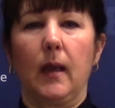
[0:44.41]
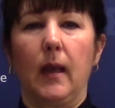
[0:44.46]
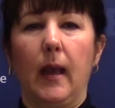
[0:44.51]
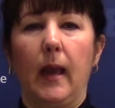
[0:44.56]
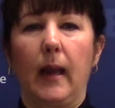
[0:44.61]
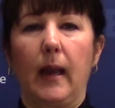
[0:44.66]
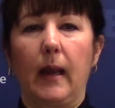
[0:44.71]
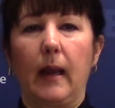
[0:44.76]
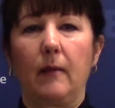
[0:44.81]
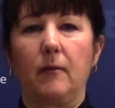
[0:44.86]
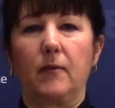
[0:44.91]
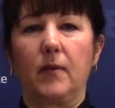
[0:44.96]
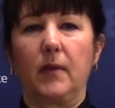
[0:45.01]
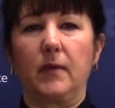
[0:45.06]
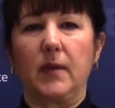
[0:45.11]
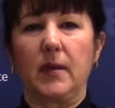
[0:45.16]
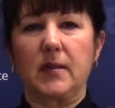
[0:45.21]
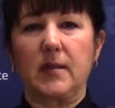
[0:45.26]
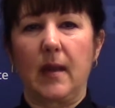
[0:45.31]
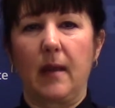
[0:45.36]
At
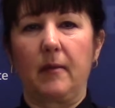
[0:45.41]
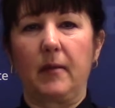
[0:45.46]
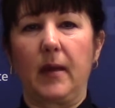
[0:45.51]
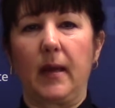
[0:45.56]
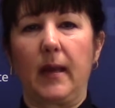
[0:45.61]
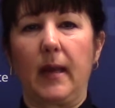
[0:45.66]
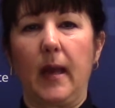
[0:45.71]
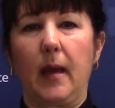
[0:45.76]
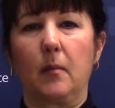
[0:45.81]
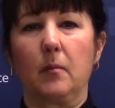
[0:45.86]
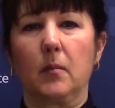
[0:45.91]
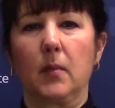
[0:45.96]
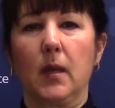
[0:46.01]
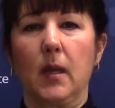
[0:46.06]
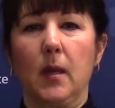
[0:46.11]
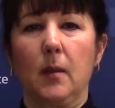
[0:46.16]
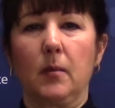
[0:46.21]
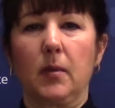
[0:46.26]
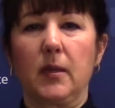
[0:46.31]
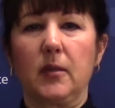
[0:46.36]
11:57 a.m.,
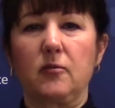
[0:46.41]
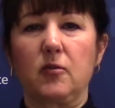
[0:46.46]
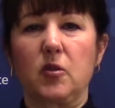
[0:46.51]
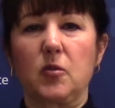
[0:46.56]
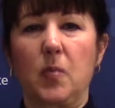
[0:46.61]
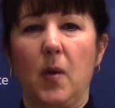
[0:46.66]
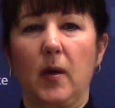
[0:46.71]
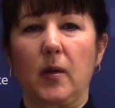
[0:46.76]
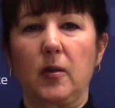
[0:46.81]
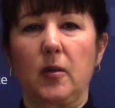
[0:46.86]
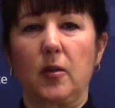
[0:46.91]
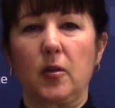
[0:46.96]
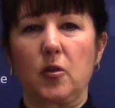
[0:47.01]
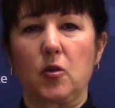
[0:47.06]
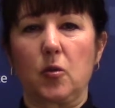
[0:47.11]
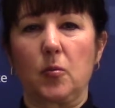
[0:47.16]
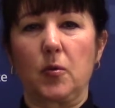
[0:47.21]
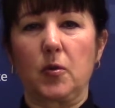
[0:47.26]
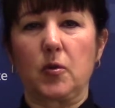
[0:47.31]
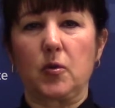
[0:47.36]
police responded to the
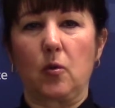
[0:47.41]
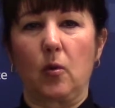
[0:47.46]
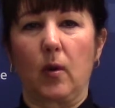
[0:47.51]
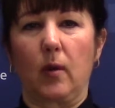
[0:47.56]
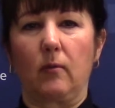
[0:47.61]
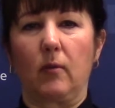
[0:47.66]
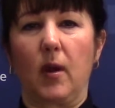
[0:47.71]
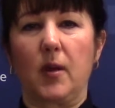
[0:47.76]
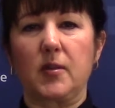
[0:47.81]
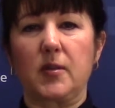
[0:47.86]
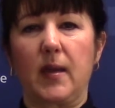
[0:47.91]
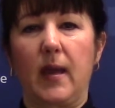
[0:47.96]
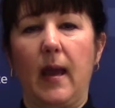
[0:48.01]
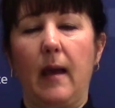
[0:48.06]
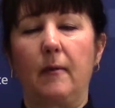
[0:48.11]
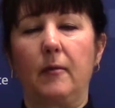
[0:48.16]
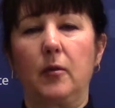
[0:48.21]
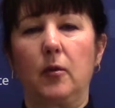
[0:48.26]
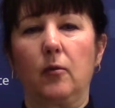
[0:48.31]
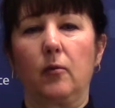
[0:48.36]
Superstore on Rossley
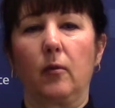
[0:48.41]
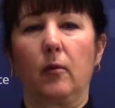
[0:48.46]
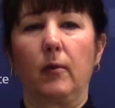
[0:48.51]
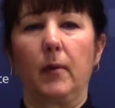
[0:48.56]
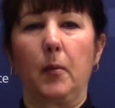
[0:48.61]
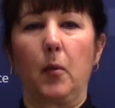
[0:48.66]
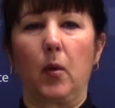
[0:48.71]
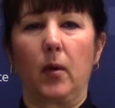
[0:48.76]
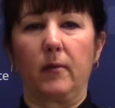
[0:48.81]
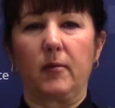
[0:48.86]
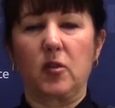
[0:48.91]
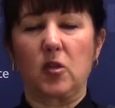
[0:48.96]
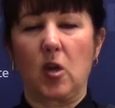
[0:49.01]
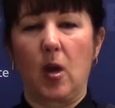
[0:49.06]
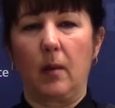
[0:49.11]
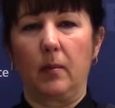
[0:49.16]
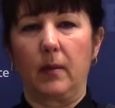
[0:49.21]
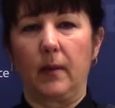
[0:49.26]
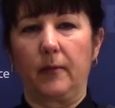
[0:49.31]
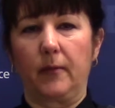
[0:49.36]
Avenue for a report of a
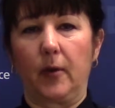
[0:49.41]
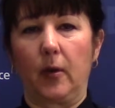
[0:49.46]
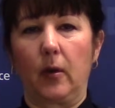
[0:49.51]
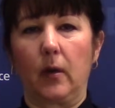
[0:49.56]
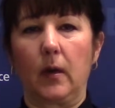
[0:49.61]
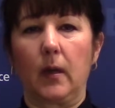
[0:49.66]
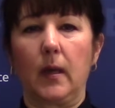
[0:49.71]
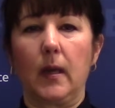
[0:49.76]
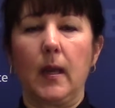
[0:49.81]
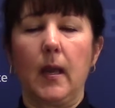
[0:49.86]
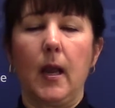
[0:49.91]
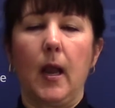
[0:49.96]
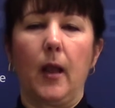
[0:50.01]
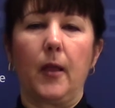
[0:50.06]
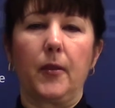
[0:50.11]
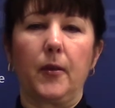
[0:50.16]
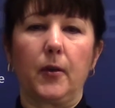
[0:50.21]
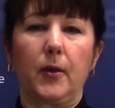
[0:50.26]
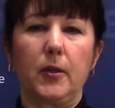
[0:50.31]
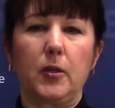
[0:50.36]
shoplifter. A
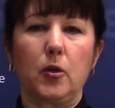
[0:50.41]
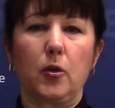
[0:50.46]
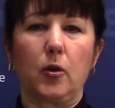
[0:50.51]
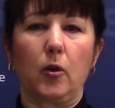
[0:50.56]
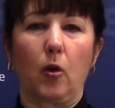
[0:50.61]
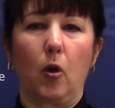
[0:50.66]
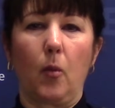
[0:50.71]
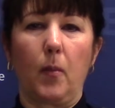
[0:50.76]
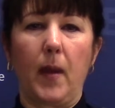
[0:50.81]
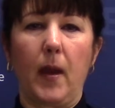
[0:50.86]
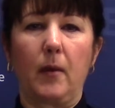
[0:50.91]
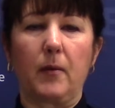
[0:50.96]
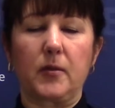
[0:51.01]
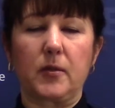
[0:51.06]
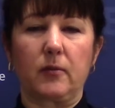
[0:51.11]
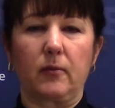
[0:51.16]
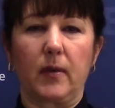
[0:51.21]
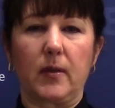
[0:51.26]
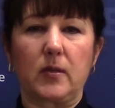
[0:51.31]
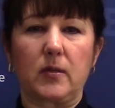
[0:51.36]
32-year-old male was
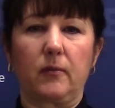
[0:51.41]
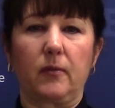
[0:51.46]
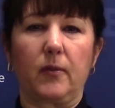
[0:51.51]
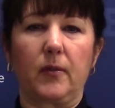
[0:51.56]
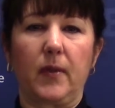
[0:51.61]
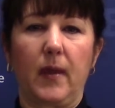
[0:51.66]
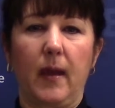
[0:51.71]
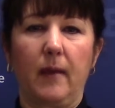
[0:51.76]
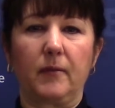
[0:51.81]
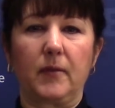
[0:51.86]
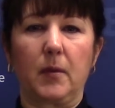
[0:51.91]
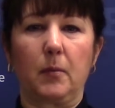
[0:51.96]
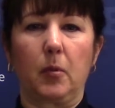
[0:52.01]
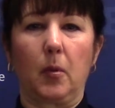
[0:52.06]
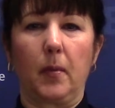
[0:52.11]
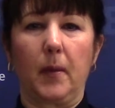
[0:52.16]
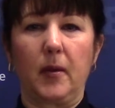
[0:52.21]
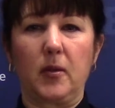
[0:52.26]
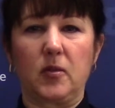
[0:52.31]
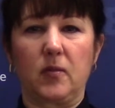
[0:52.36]
arrested for theft and
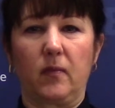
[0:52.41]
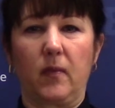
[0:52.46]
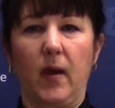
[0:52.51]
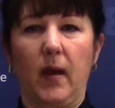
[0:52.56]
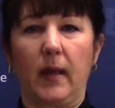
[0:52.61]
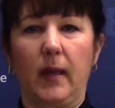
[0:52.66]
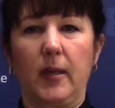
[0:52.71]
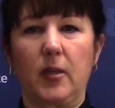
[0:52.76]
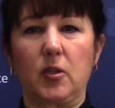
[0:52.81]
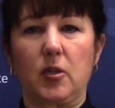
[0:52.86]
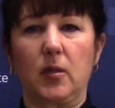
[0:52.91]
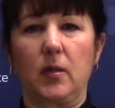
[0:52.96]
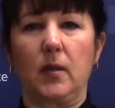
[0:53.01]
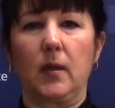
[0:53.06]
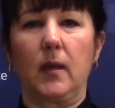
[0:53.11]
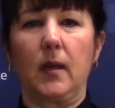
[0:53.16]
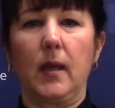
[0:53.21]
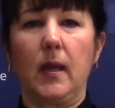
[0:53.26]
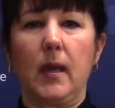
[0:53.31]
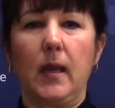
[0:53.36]
probation violation.
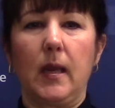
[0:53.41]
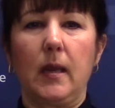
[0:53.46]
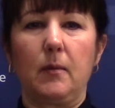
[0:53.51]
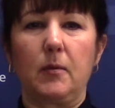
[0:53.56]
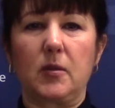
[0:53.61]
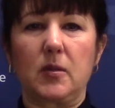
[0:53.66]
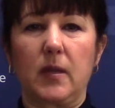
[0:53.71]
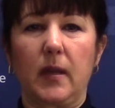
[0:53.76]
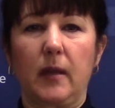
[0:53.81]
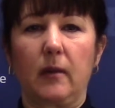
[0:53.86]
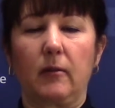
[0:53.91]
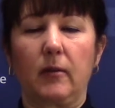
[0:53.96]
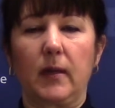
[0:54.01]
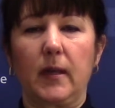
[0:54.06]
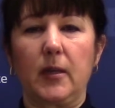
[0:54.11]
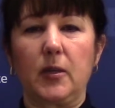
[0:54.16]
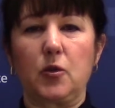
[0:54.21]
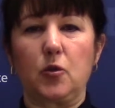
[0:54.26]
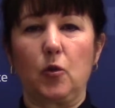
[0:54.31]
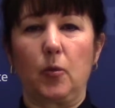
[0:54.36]
He was later
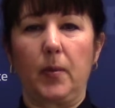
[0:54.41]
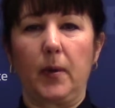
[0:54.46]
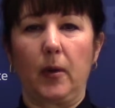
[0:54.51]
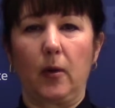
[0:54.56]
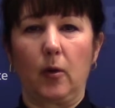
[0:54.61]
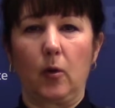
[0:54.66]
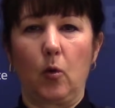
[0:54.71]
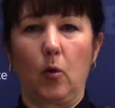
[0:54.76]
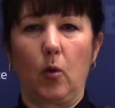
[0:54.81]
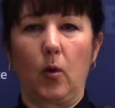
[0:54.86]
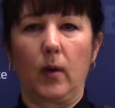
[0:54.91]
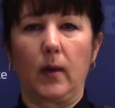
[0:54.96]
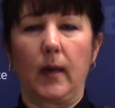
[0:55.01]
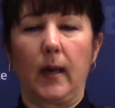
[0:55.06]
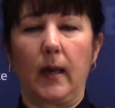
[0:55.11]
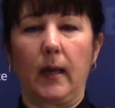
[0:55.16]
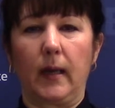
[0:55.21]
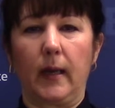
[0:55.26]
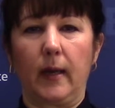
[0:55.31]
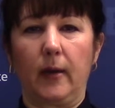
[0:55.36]
released to appear in court
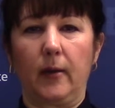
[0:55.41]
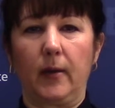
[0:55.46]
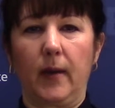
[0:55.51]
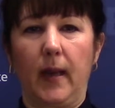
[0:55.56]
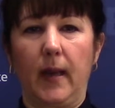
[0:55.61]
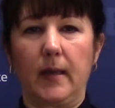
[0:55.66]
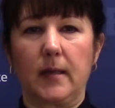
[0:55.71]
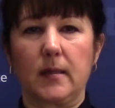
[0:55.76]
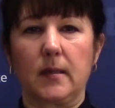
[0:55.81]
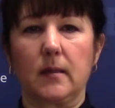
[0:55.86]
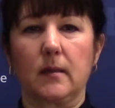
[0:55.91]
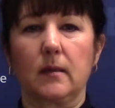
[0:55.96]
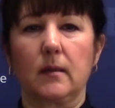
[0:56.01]
at a later date.